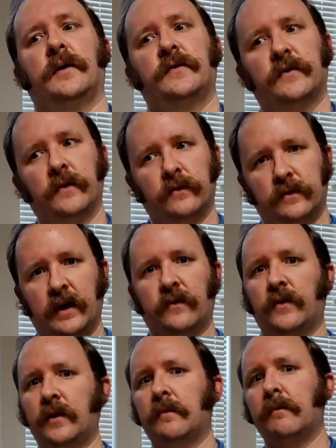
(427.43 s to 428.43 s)
So
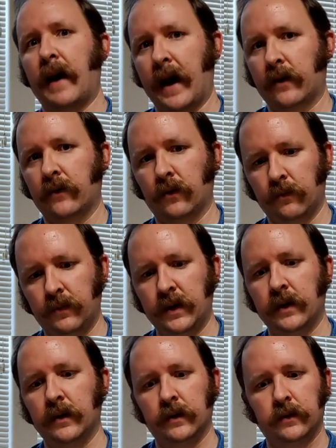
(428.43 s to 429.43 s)
definitely macro
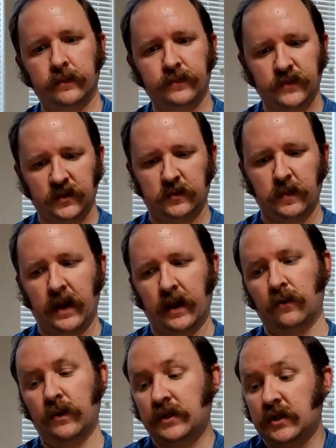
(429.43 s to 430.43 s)
beer
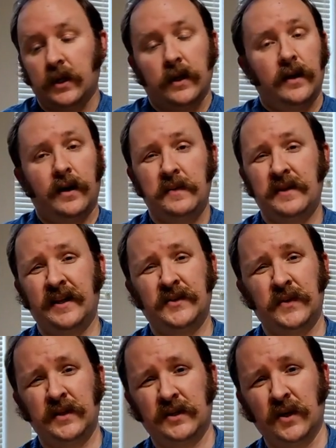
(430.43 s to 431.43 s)
smell, which, I mean, that's
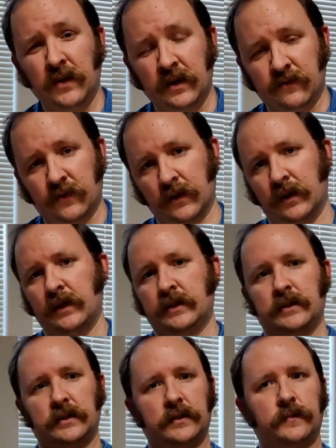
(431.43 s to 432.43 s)
what it's going for.
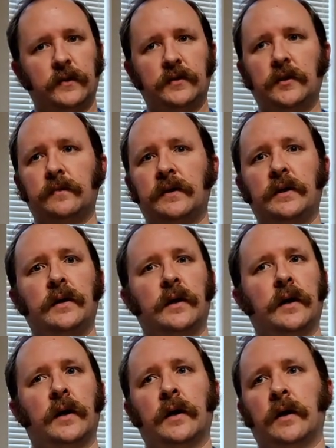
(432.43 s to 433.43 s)
It's supposed to be
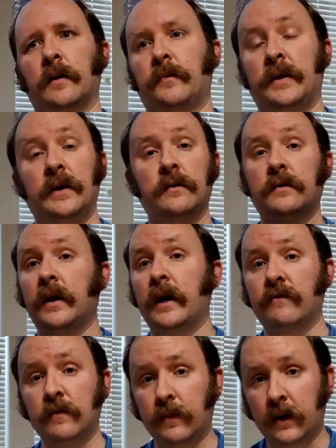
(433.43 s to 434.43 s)
appeal to
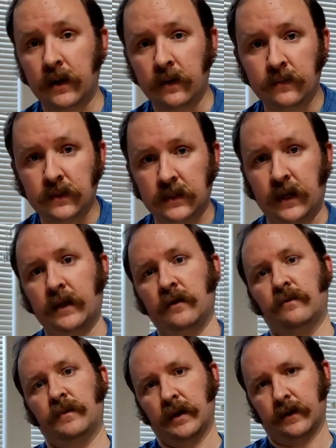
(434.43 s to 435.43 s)
everybody style
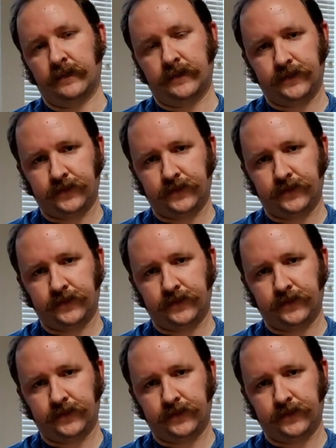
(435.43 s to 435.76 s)
of beer.